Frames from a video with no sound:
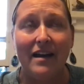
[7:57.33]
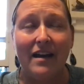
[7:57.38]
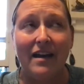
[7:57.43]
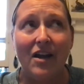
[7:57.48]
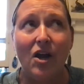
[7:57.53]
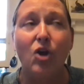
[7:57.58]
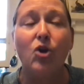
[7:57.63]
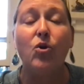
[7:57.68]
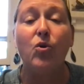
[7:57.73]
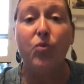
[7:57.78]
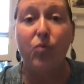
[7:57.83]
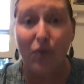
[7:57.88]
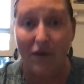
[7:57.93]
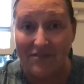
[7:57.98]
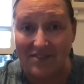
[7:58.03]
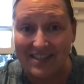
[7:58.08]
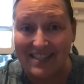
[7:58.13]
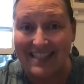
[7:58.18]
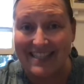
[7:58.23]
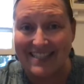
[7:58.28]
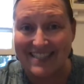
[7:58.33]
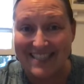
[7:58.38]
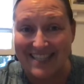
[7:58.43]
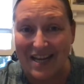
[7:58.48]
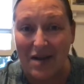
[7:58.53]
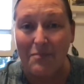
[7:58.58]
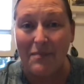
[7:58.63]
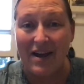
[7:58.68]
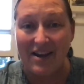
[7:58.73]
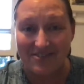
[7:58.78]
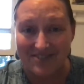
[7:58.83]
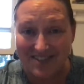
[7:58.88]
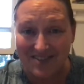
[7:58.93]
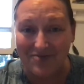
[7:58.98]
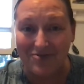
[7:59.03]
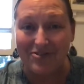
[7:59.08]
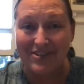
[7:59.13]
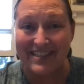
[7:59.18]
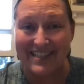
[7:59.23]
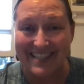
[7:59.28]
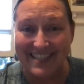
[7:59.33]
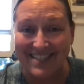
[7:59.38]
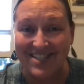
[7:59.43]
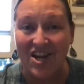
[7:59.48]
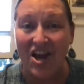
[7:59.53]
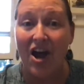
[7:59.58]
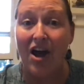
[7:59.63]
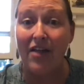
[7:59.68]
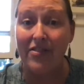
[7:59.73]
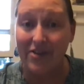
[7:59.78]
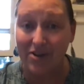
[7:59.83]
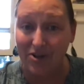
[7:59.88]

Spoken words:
equivalent amounts of reading to other